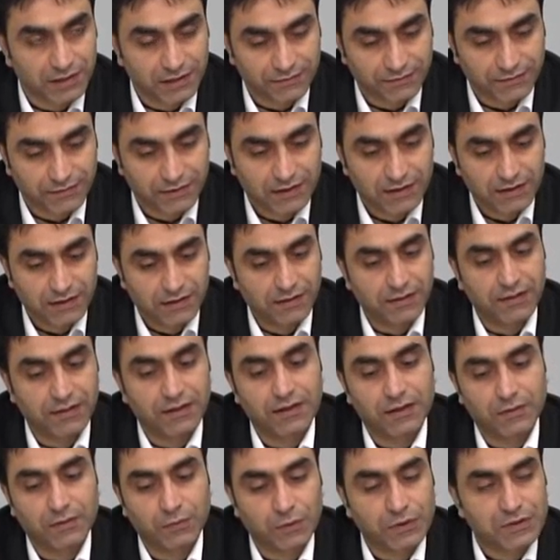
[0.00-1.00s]
Why?
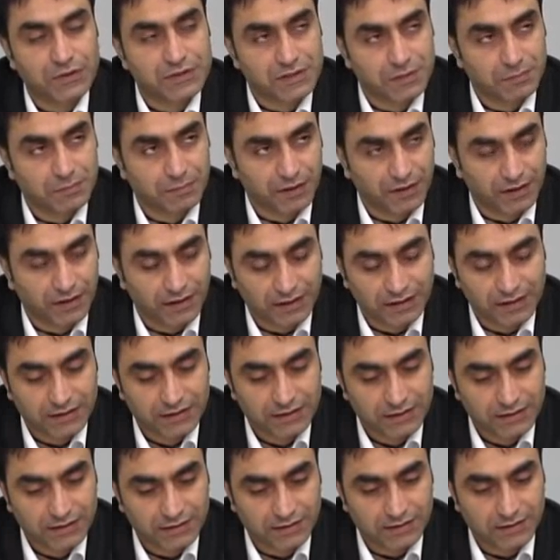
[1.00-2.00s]
Because
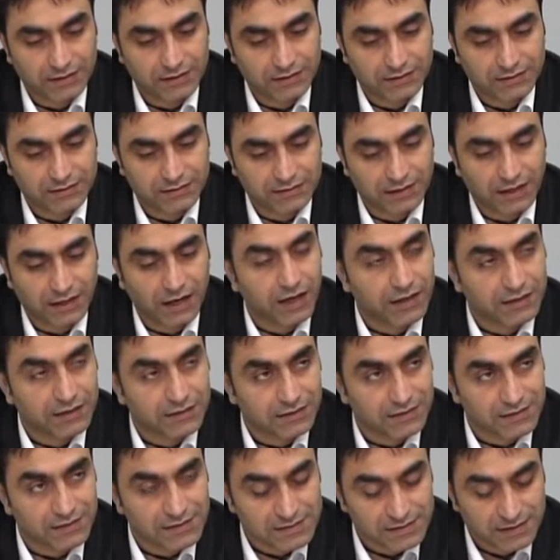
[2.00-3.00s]
this
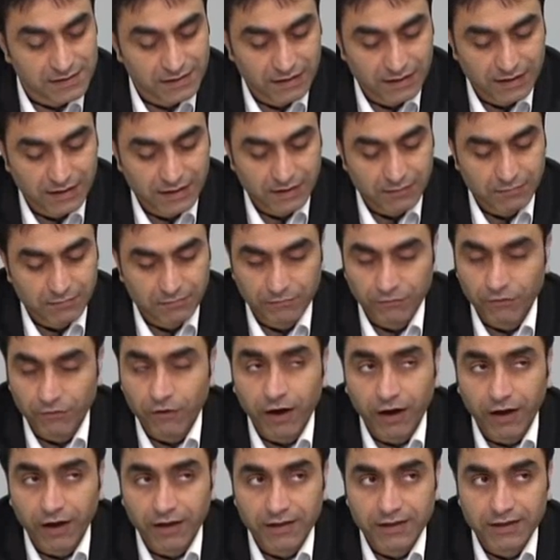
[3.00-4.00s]
pretentious
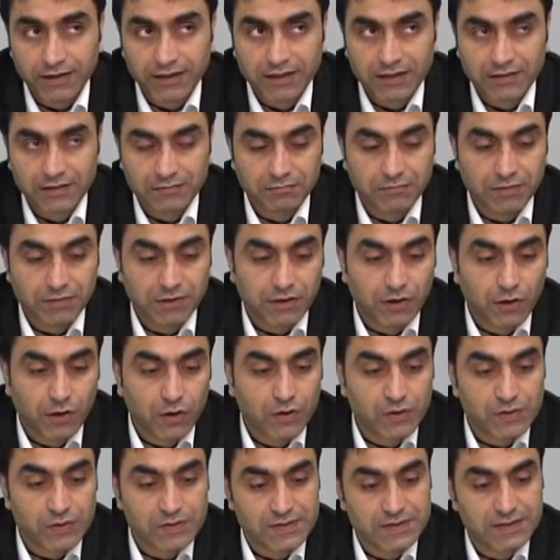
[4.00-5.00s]
argument
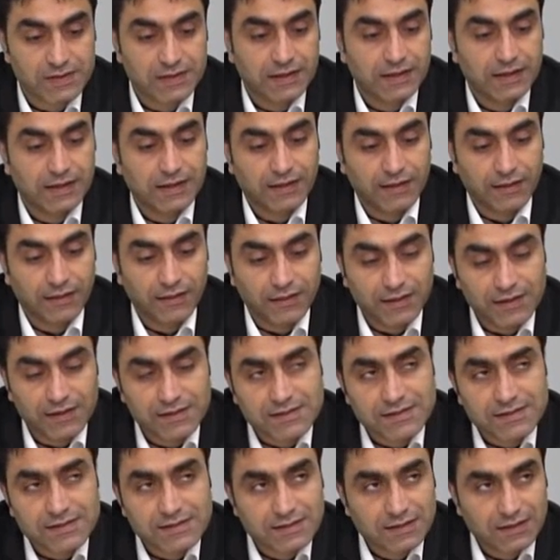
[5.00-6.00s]
is
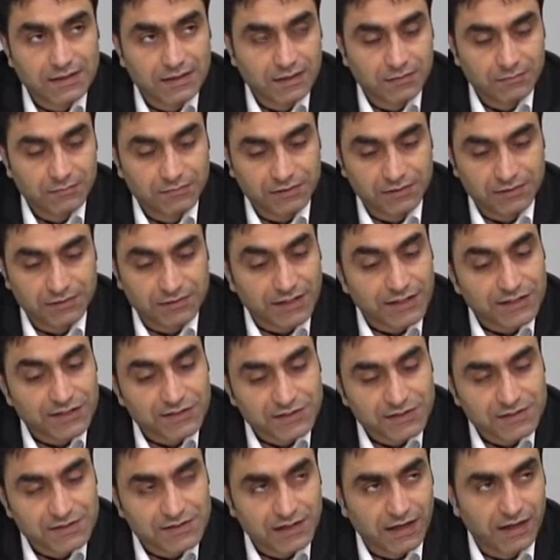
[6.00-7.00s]
very common
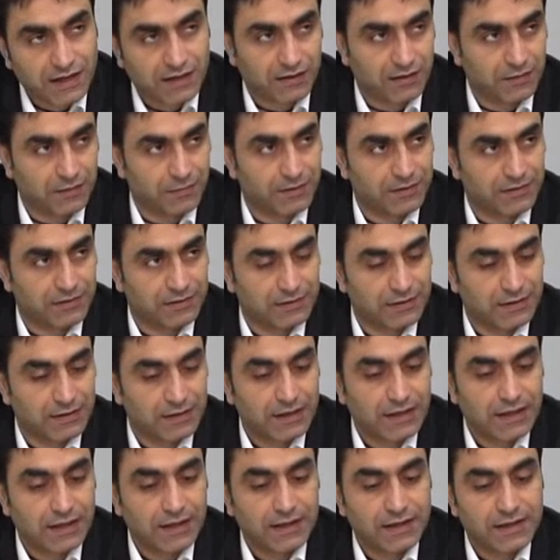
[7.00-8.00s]
between the
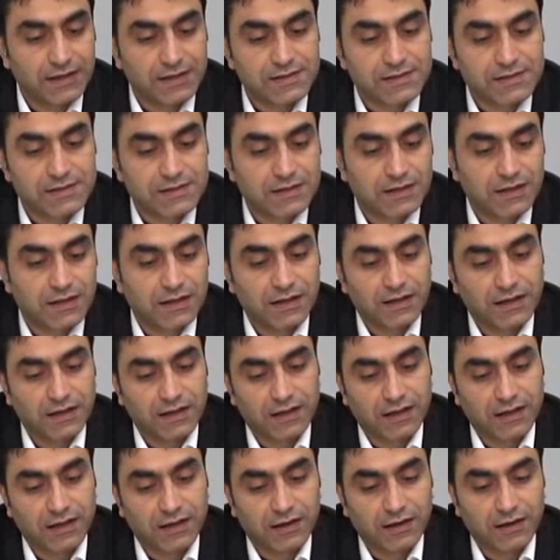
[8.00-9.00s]

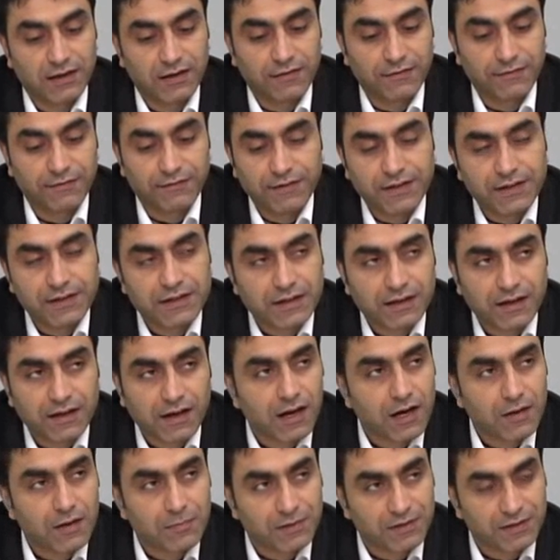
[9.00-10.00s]
idolaters of all
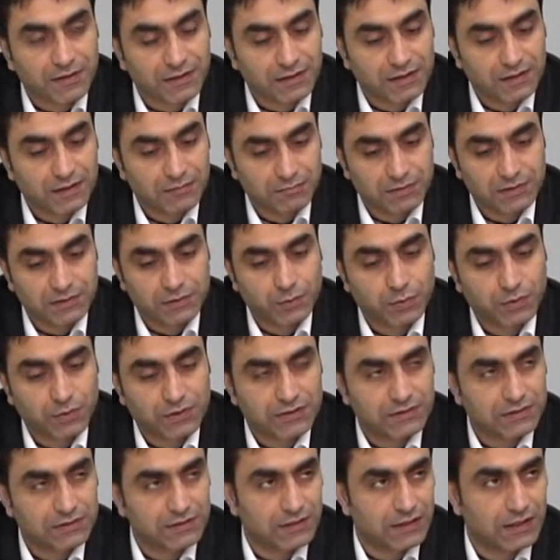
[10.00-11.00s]
times,
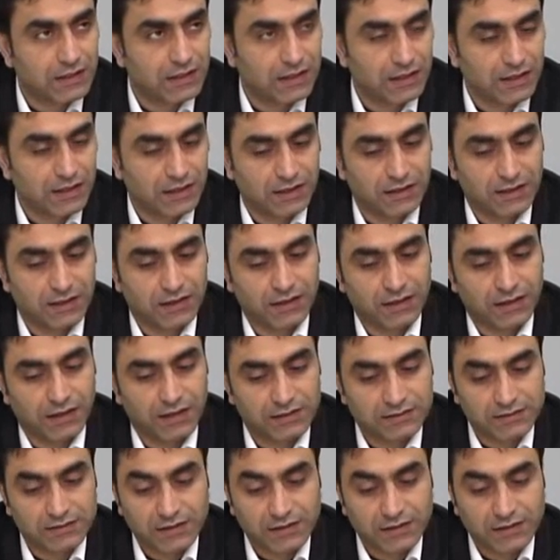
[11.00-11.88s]
and the shaitan